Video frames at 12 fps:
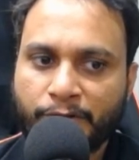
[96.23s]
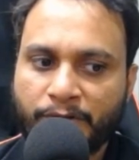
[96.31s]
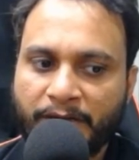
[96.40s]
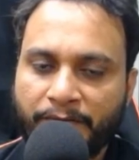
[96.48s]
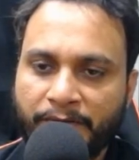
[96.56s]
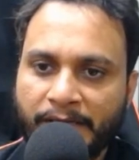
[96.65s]
So
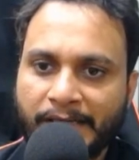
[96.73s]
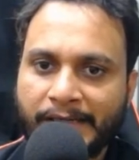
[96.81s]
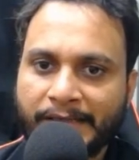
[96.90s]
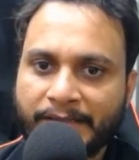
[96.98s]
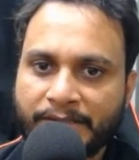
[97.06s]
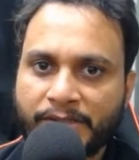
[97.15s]

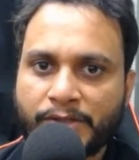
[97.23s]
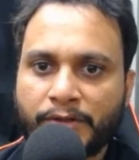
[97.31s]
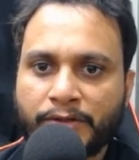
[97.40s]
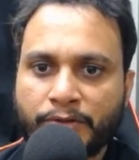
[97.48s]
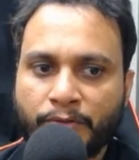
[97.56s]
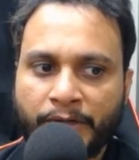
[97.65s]
definitely this is
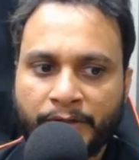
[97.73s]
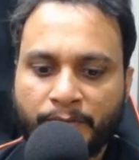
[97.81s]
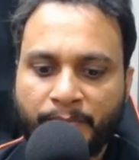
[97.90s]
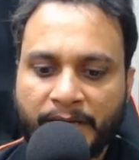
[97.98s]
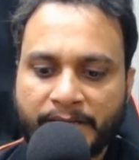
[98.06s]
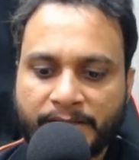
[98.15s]
also going to
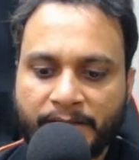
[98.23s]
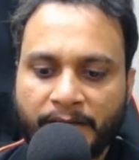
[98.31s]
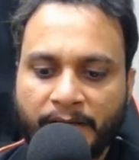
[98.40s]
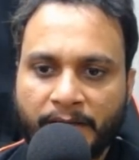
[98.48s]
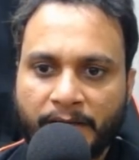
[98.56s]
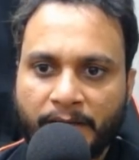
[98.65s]
pass.
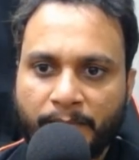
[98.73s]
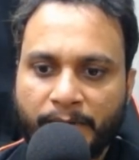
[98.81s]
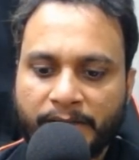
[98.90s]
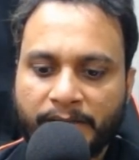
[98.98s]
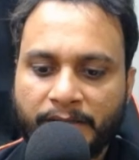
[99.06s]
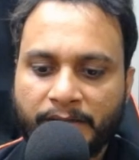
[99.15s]

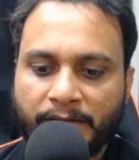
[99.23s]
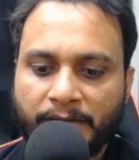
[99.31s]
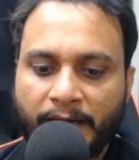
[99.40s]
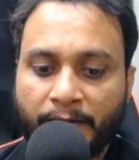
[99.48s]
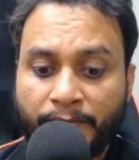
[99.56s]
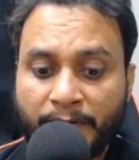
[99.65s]
But then
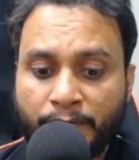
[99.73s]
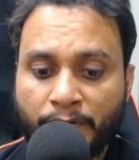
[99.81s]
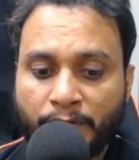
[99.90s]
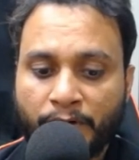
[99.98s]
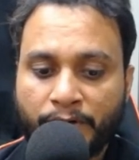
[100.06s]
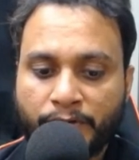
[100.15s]
we
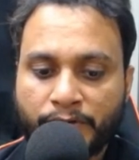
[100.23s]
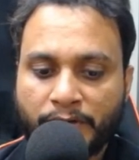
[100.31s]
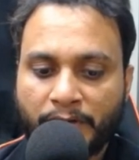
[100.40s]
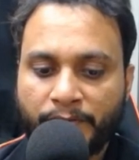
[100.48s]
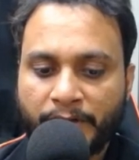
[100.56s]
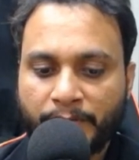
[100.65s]
would want to
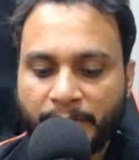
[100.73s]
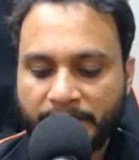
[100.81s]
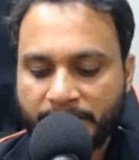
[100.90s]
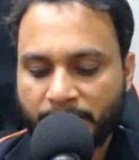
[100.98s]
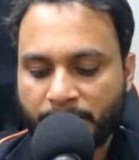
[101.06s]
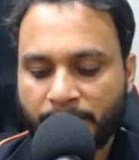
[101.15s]
solve it by
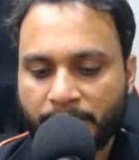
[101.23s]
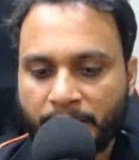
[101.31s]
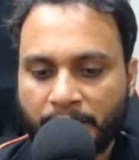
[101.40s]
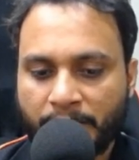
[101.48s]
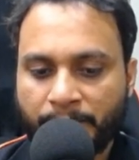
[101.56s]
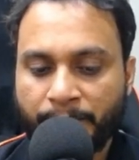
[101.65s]
some
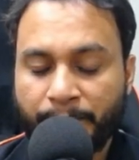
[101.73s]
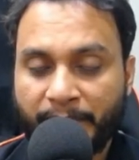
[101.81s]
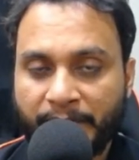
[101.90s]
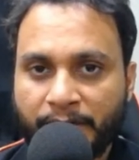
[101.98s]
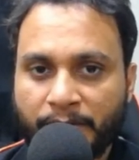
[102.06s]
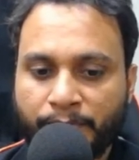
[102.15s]

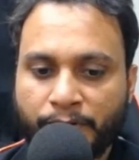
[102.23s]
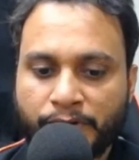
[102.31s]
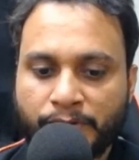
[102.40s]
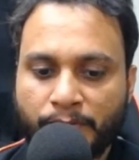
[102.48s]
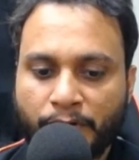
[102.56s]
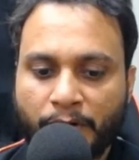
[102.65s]
better
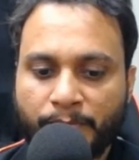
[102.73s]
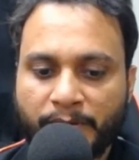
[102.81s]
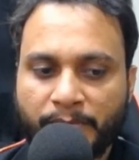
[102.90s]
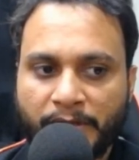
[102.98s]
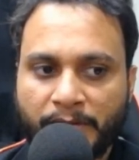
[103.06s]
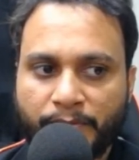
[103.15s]
approach, more
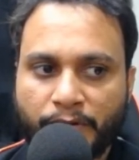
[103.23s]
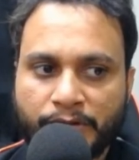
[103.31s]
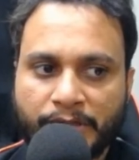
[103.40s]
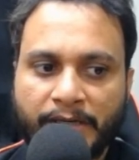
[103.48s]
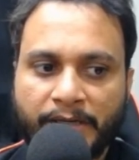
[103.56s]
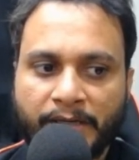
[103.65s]
optimal
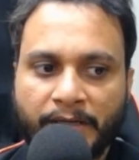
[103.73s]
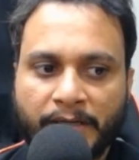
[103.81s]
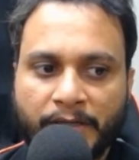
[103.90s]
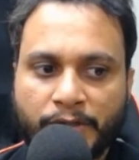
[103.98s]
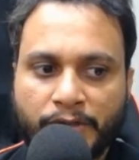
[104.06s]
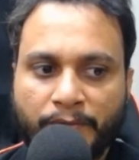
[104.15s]
approach, right?
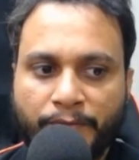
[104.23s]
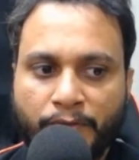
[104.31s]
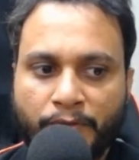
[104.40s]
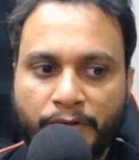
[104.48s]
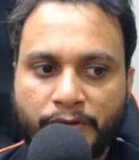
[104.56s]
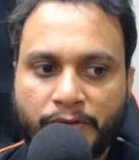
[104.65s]
So if you
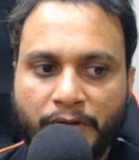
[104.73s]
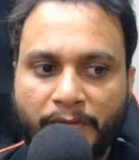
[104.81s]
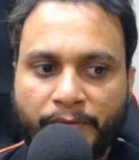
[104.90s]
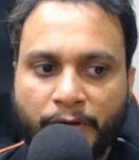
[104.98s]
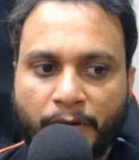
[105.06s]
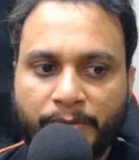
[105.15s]
want to
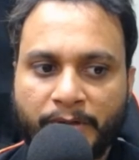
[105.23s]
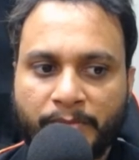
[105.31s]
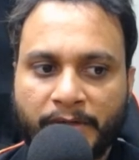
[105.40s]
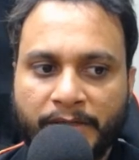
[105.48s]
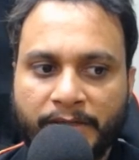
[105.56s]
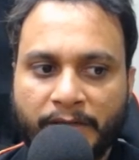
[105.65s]
solve it
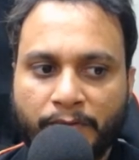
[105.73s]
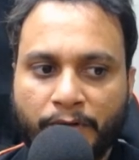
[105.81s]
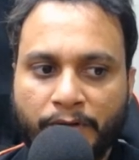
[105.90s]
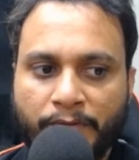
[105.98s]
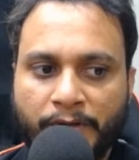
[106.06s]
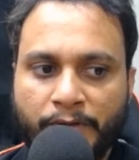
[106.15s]
optimally, then
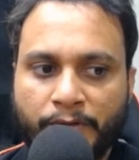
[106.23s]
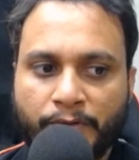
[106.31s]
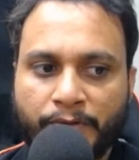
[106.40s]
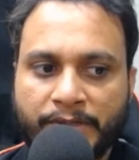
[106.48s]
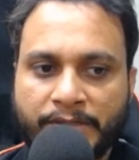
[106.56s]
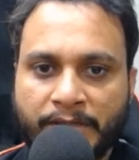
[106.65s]
what will you
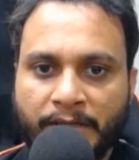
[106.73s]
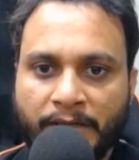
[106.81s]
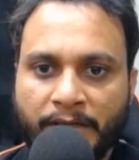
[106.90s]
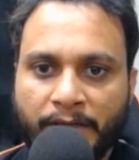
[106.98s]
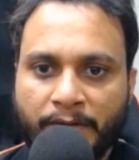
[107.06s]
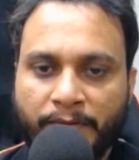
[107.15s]
do is,
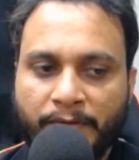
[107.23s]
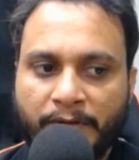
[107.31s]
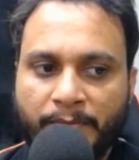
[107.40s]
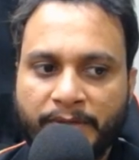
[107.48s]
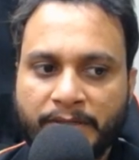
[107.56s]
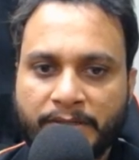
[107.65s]
we
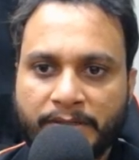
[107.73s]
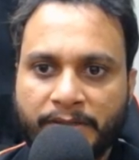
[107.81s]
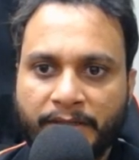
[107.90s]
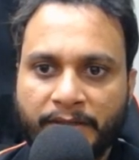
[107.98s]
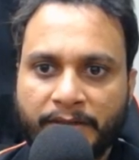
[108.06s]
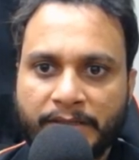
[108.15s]
will be
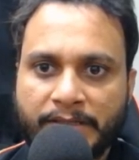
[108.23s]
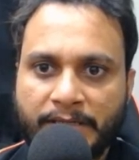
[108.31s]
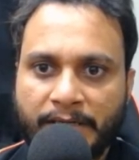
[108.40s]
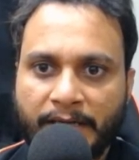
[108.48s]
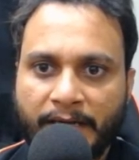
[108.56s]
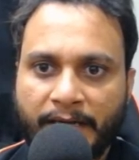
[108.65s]
inserting this
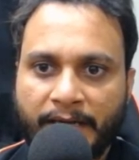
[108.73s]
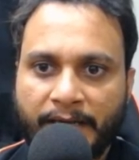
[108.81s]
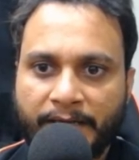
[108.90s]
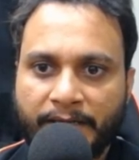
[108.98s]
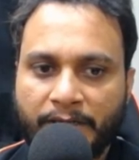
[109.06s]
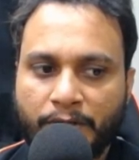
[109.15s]
entire
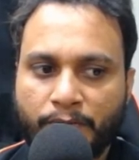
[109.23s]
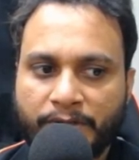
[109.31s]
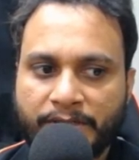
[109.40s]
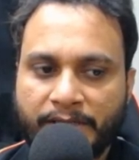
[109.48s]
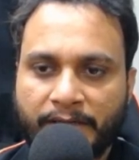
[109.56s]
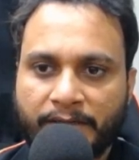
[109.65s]
array into a
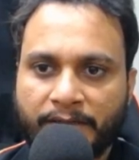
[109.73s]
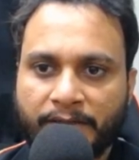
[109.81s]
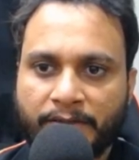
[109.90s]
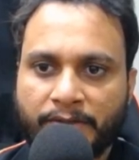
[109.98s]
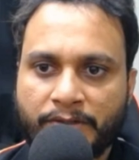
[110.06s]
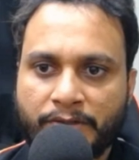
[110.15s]
set.
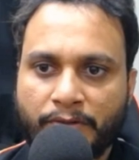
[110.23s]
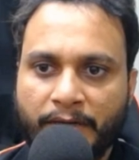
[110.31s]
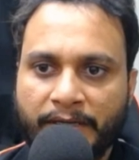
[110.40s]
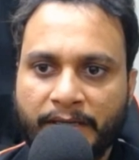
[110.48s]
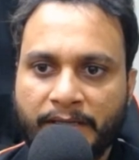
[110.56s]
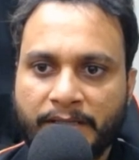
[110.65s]
So I
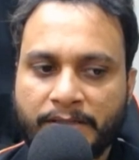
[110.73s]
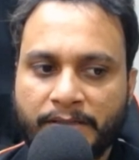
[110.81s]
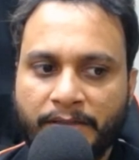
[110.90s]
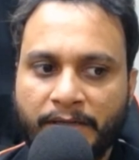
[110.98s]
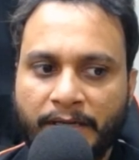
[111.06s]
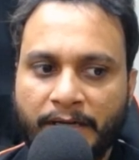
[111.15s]
can
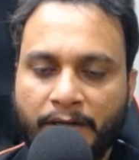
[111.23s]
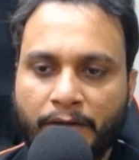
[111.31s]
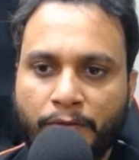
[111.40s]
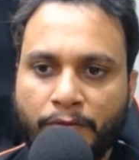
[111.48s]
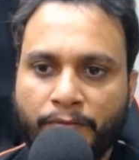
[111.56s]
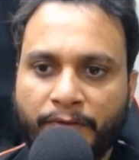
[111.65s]
insert 10
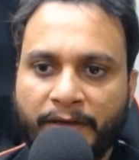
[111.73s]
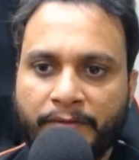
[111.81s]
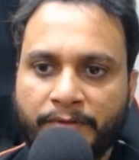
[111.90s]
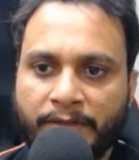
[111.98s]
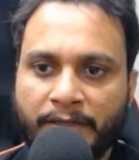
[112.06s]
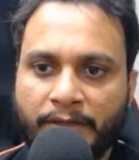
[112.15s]
to 5,
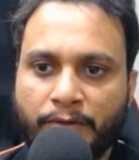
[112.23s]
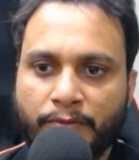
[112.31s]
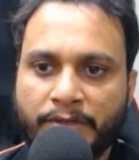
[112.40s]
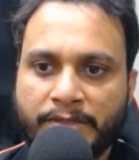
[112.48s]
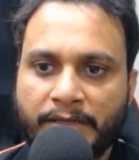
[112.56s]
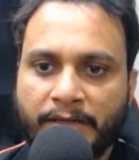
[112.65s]
3 into
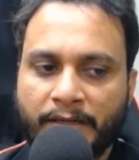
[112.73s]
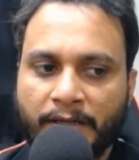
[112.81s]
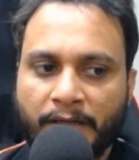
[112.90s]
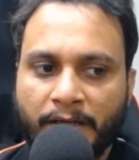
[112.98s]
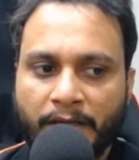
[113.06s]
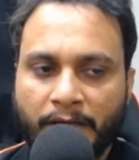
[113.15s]
a set.
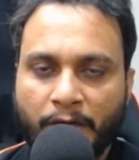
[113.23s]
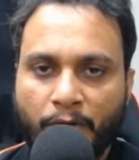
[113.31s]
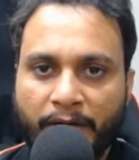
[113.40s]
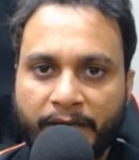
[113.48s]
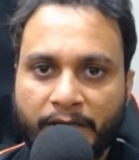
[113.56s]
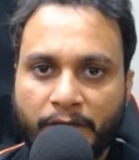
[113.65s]
Now
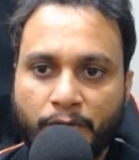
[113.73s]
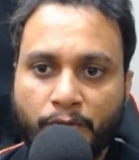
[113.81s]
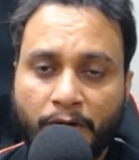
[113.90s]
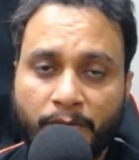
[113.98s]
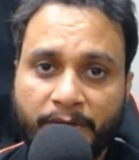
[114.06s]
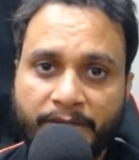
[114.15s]
I can do
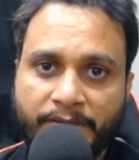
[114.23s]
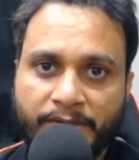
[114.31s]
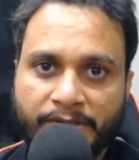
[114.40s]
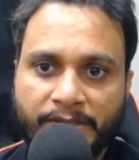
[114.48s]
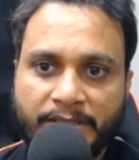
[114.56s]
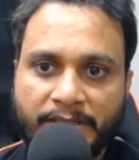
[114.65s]
all my
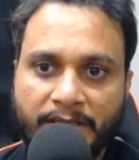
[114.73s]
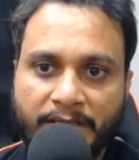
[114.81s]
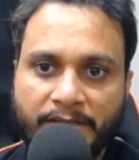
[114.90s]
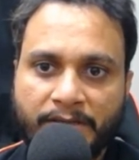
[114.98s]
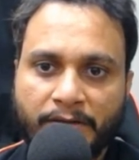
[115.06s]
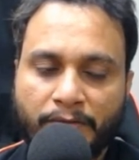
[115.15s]
searches
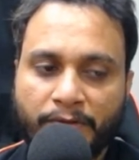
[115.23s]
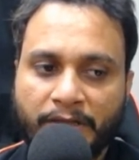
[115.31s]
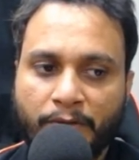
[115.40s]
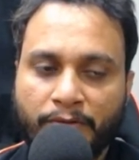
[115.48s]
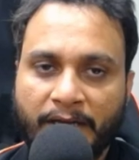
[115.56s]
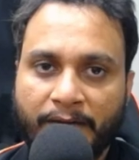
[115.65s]
easier
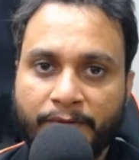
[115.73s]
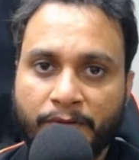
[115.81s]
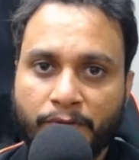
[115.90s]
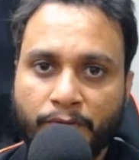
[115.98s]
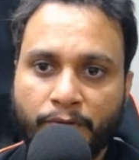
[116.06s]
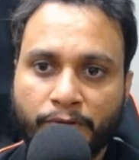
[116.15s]
without having
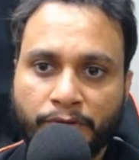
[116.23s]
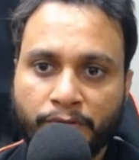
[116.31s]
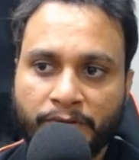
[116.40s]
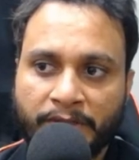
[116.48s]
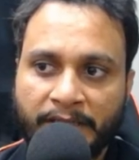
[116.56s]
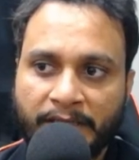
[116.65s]
to go through
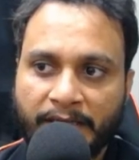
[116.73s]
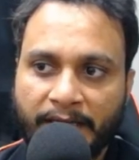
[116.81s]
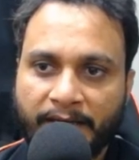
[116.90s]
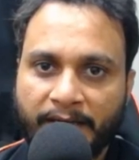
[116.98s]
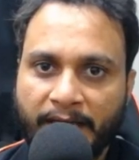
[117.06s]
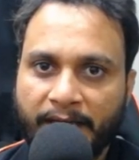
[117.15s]
the
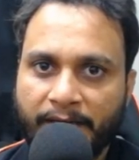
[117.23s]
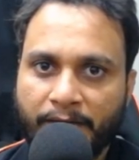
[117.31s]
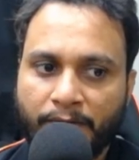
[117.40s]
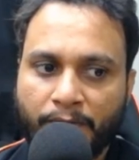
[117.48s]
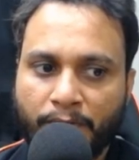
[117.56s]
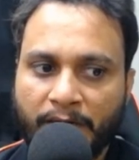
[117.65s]
entire array
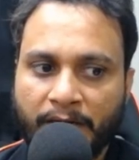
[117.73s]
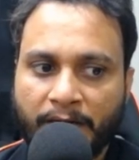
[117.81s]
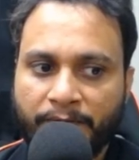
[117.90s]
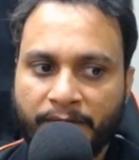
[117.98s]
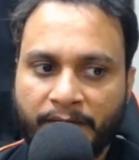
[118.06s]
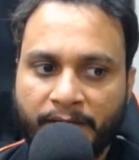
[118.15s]
one
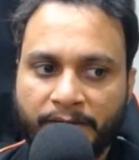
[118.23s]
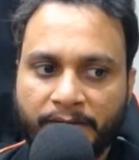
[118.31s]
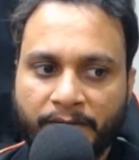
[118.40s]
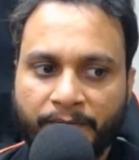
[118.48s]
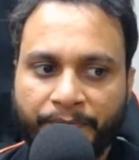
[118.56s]
after another.